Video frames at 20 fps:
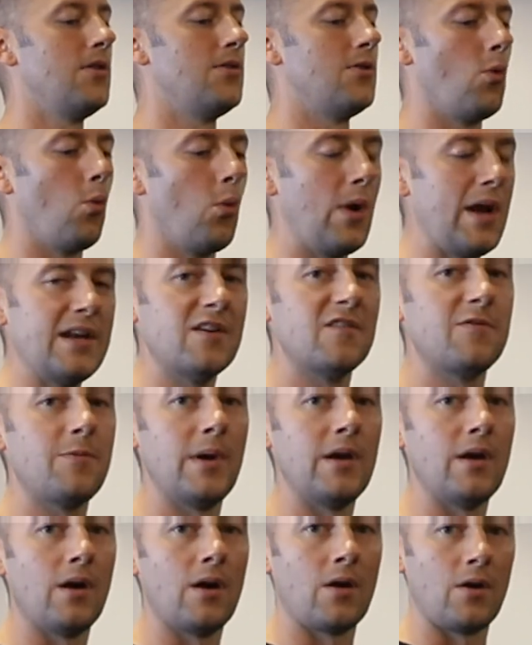The weight of
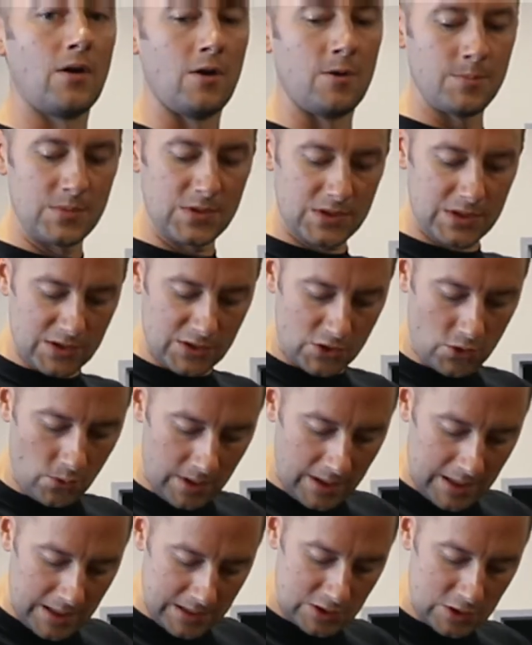my arms is
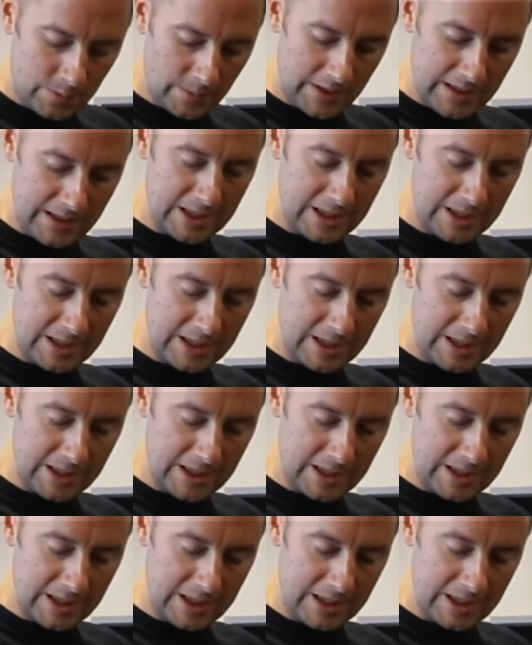going into my